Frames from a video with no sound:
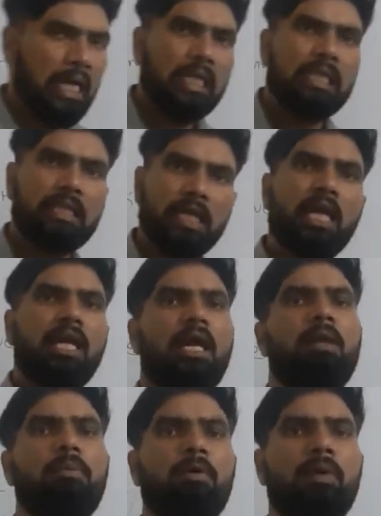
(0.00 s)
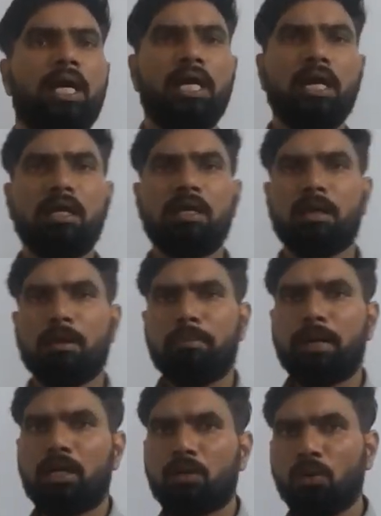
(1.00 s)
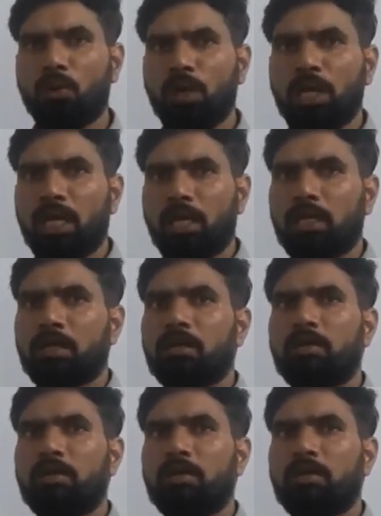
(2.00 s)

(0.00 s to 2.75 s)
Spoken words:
They can provide it, but only